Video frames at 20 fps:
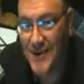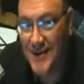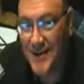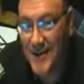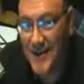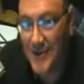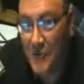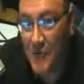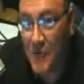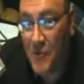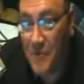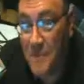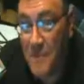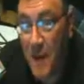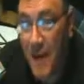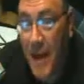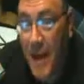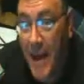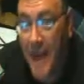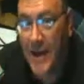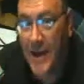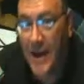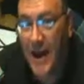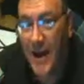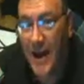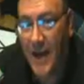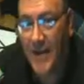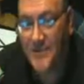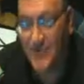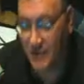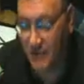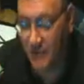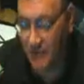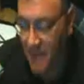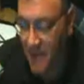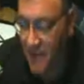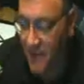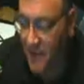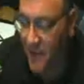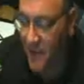There were bad guys. You
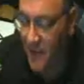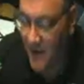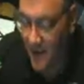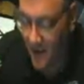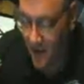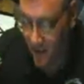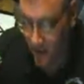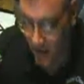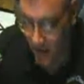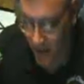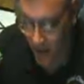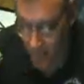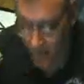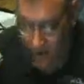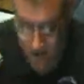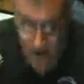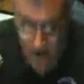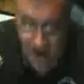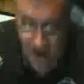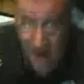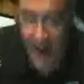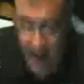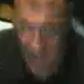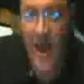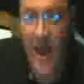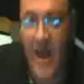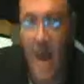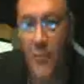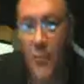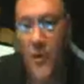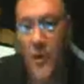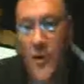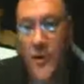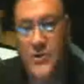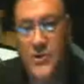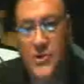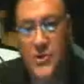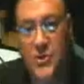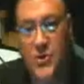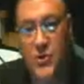remember when Ahab
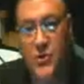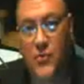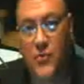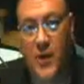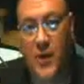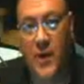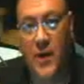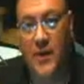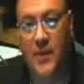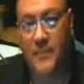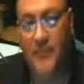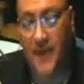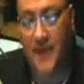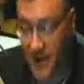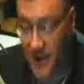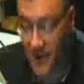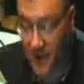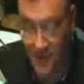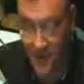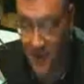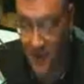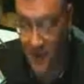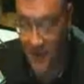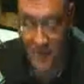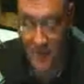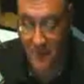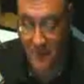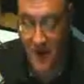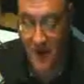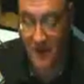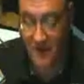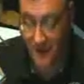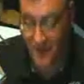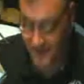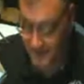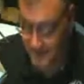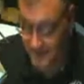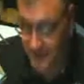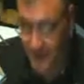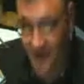wanted to hear from the
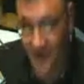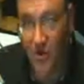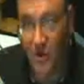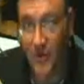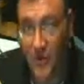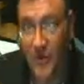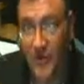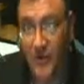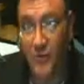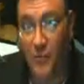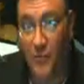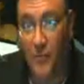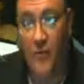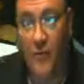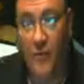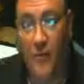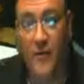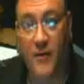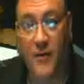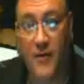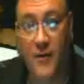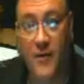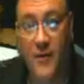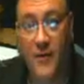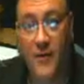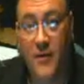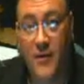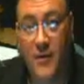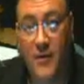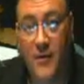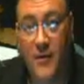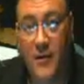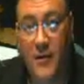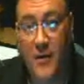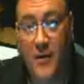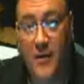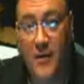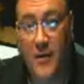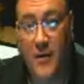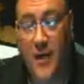prophets about going to war.
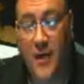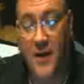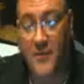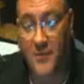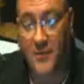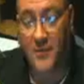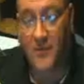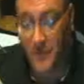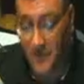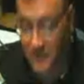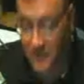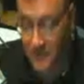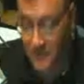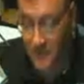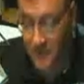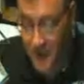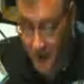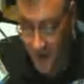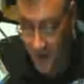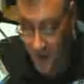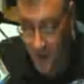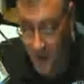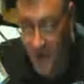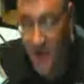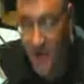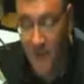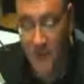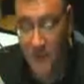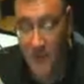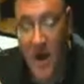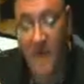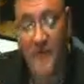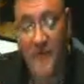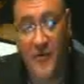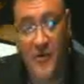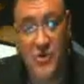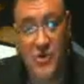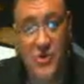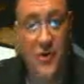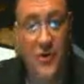And a real
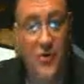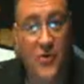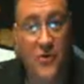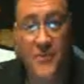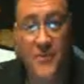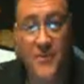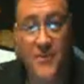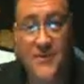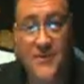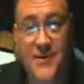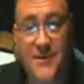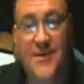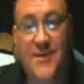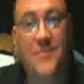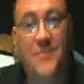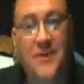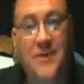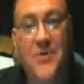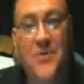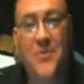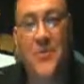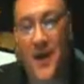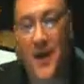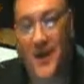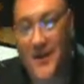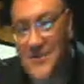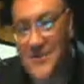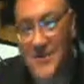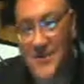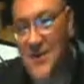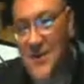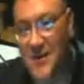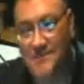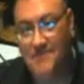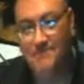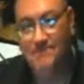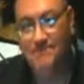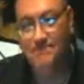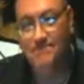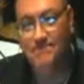prophet showed up and said, let me tell you what I saw.
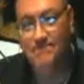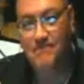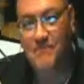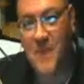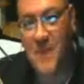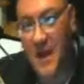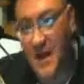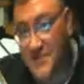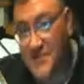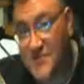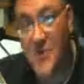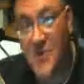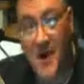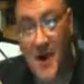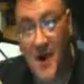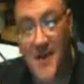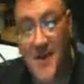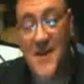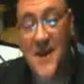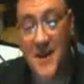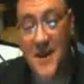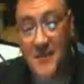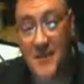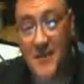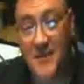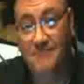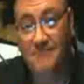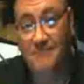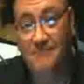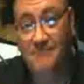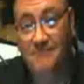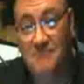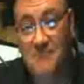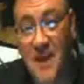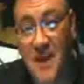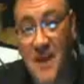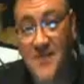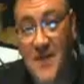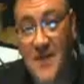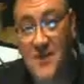I saw God in heaven,
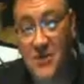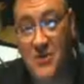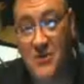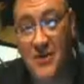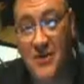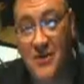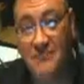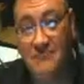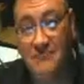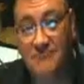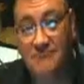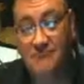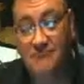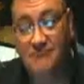and he's going,